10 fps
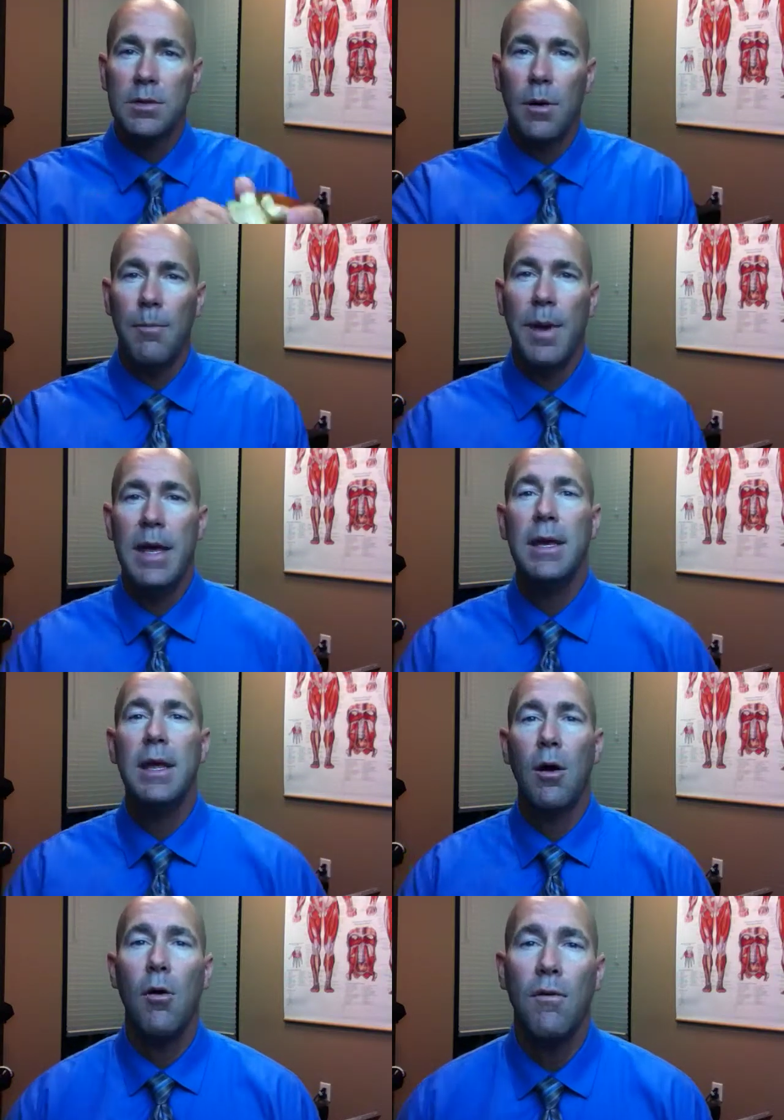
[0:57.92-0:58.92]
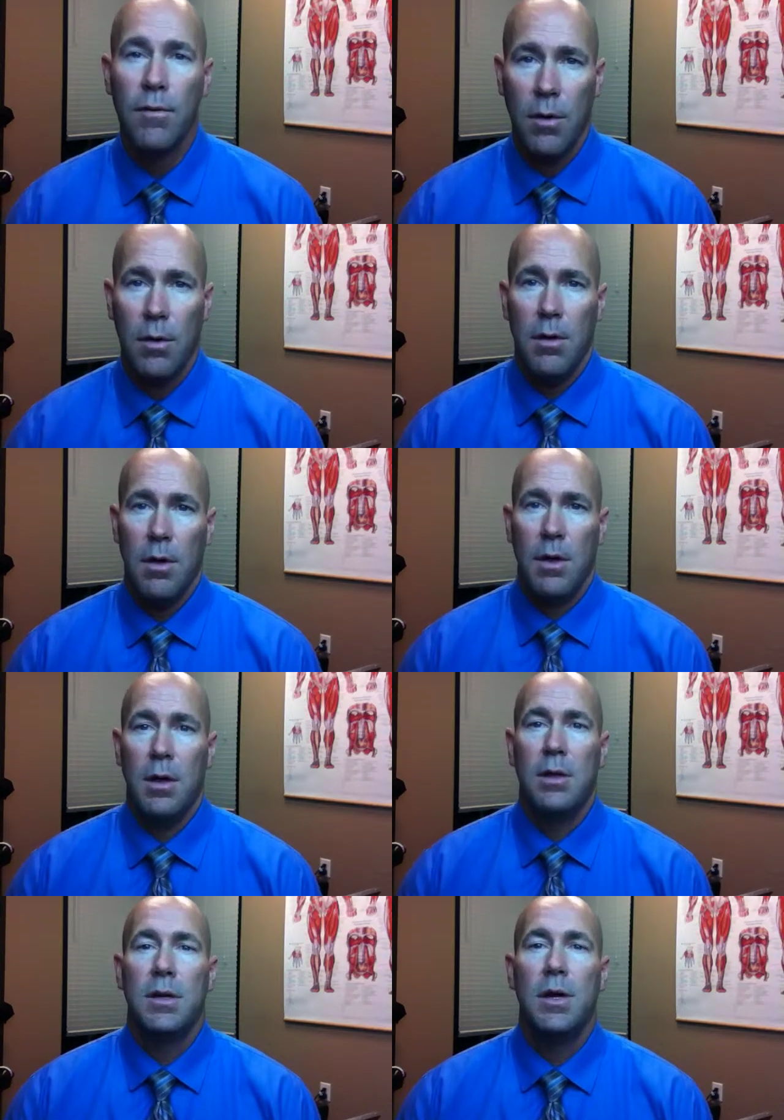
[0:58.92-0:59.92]
So bending over,
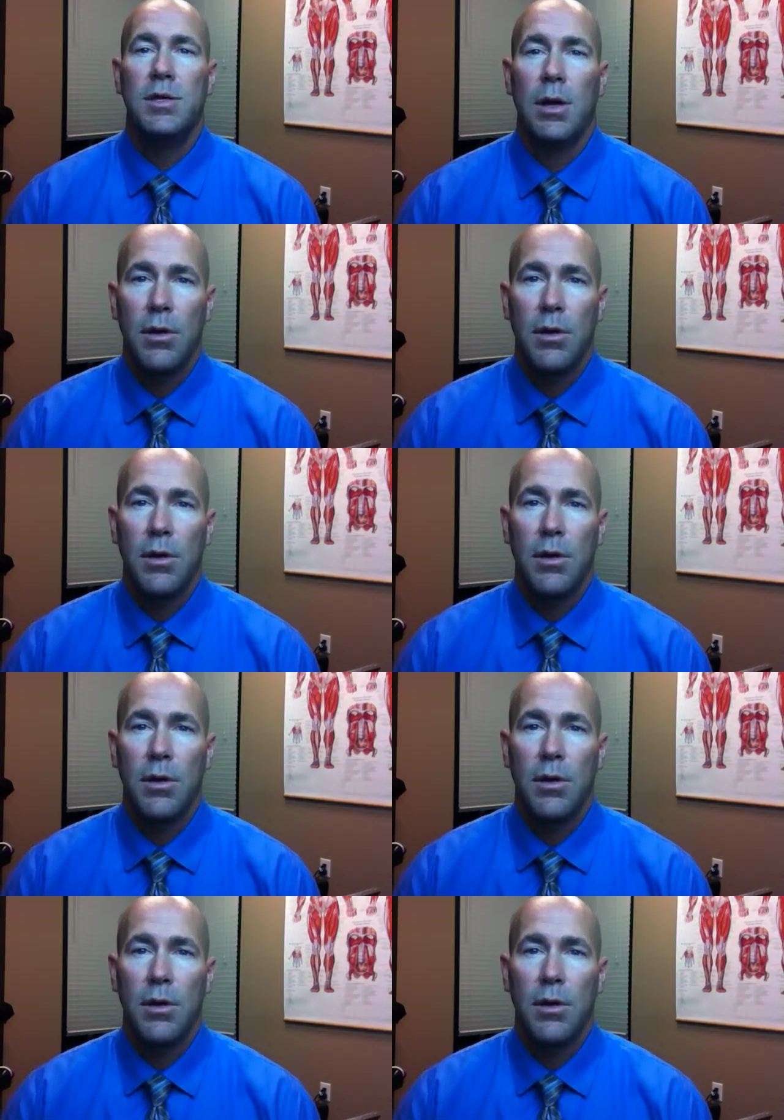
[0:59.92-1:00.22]
touching